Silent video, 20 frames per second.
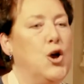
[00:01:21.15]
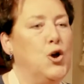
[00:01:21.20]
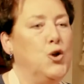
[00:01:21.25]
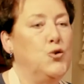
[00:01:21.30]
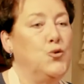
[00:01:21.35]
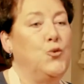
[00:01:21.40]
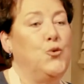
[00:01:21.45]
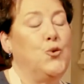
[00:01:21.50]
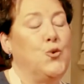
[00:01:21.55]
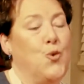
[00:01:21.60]

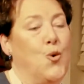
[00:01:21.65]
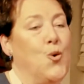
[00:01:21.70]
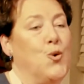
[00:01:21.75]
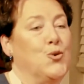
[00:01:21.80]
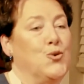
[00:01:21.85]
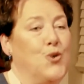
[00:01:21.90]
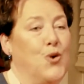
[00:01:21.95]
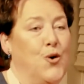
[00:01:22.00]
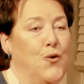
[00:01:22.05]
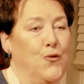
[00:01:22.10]
to the
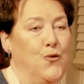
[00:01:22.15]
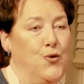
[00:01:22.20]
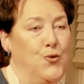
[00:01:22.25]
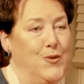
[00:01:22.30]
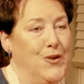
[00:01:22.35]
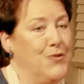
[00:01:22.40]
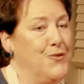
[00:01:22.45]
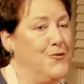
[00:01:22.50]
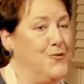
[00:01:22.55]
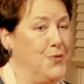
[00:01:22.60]
court of
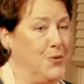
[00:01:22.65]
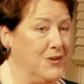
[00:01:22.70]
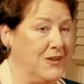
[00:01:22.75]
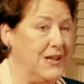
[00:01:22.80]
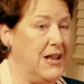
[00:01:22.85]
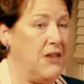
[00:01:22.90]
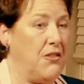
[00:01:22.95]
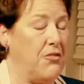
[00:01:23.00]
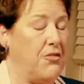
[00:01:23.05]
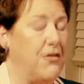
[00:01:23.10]
Louis
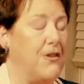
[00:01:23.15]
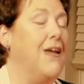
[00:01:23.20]
XIV.